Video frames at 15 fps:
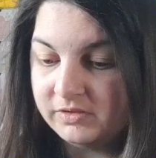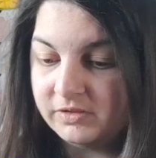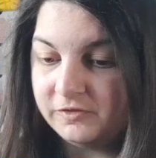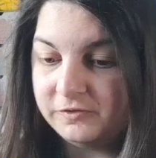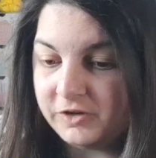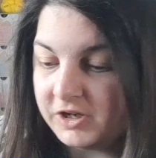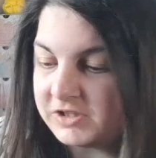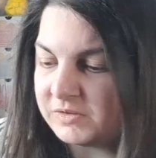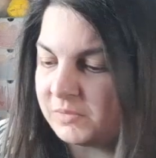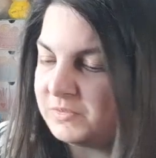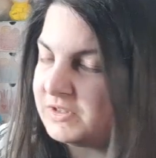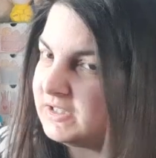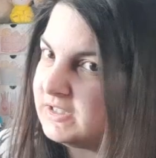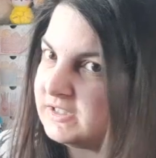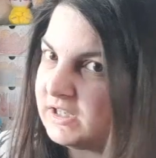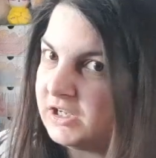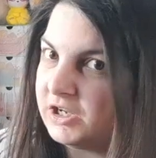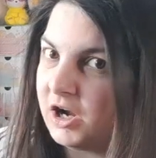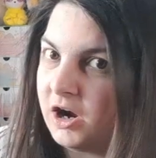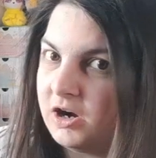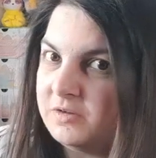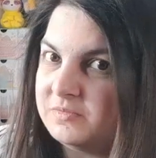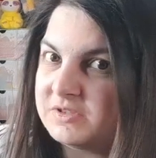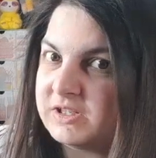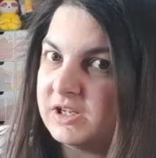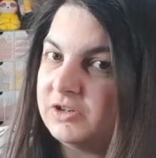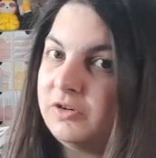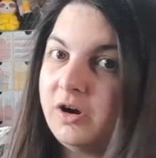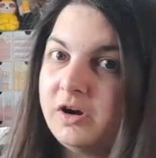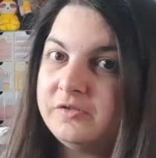The first one was the Stay Home, Stay
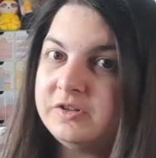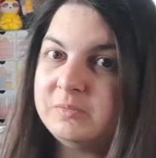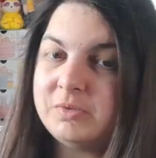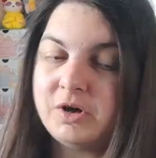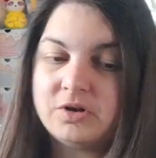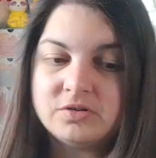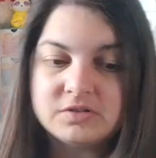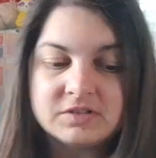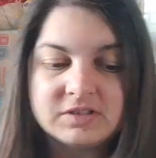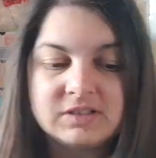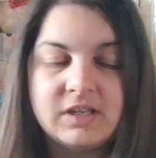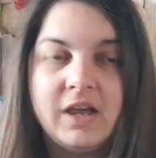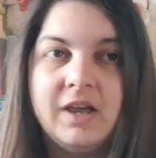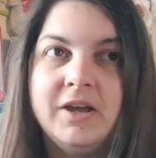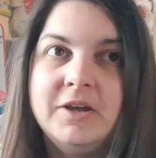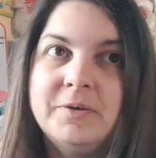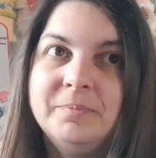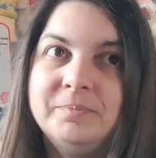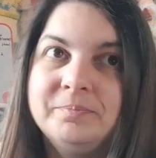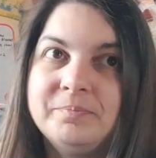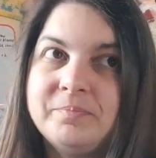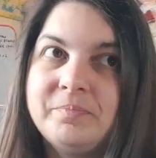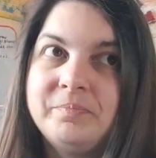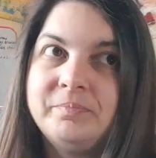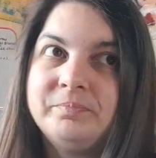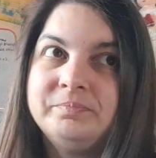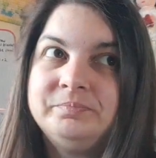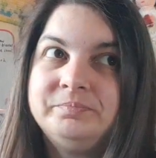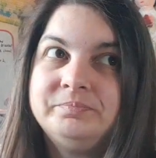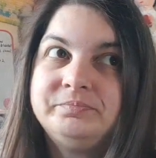Crafty box, um,
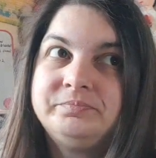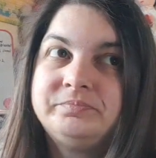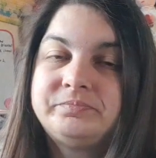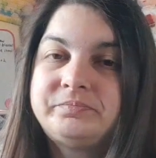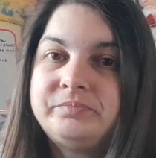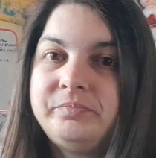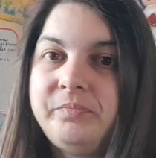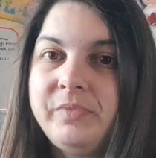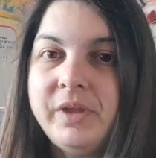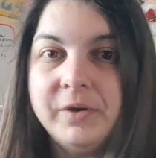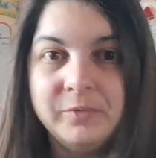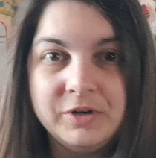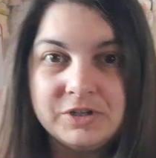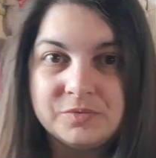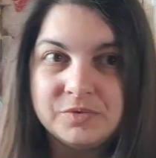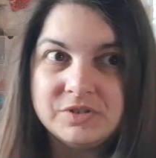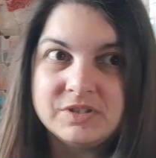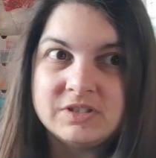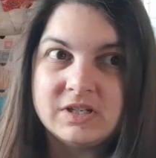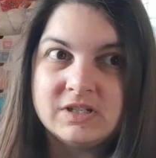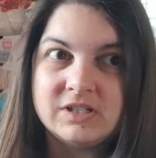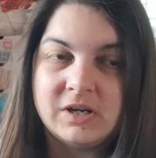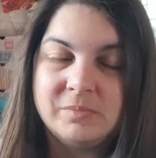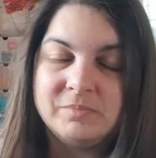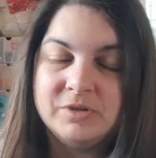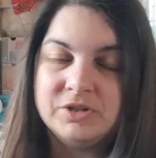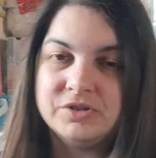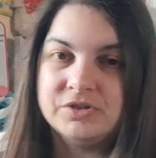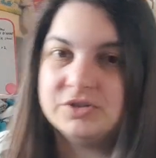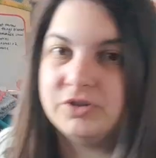which was done
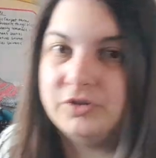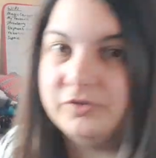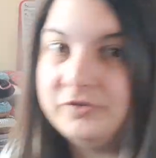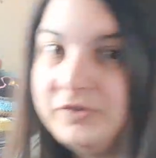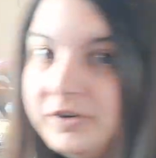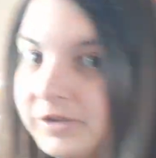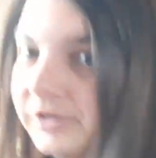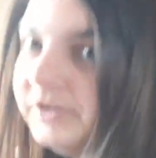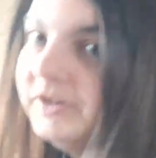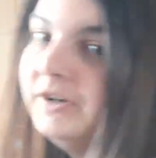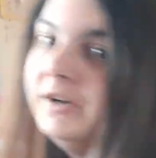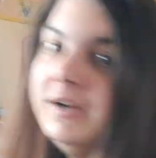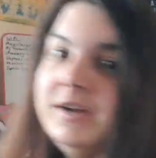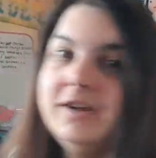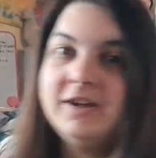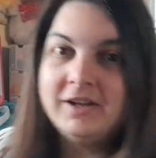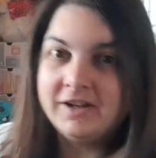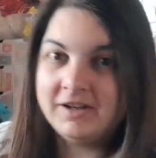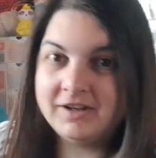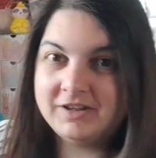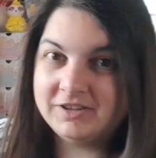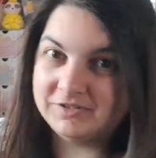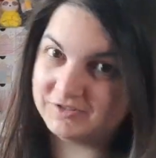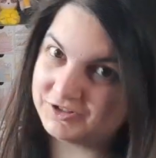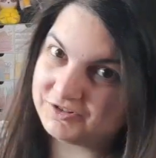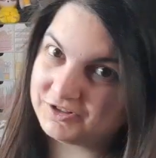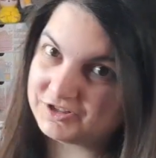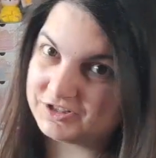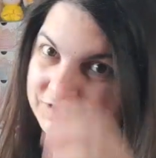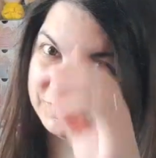because of the
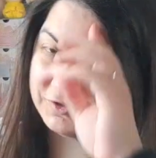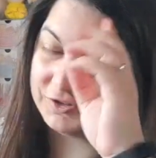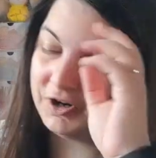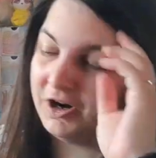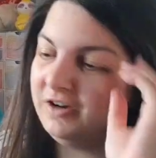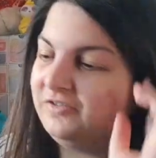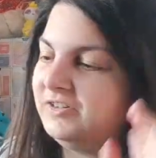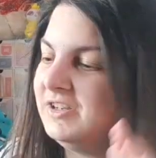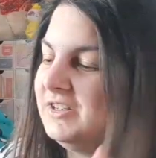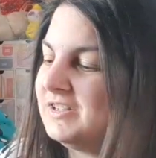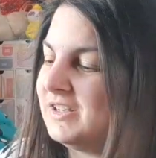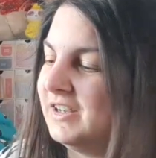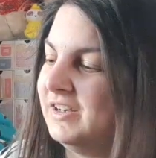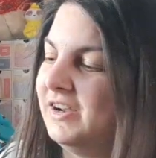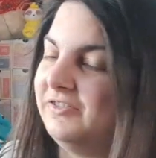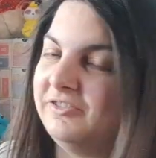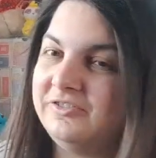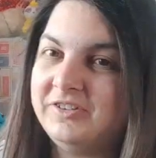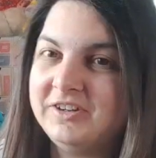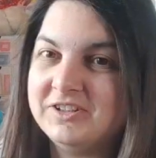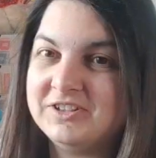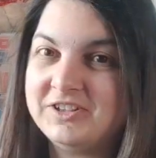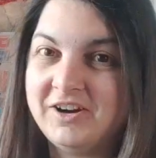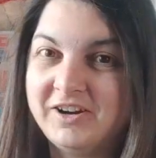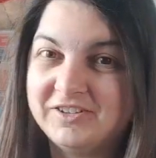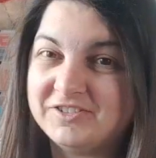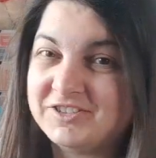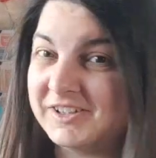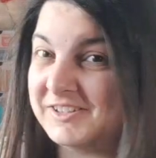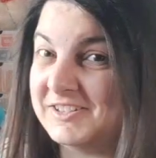restrictions from COVID and everything kind
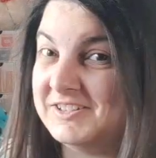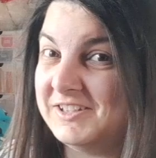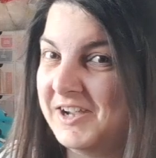of shutting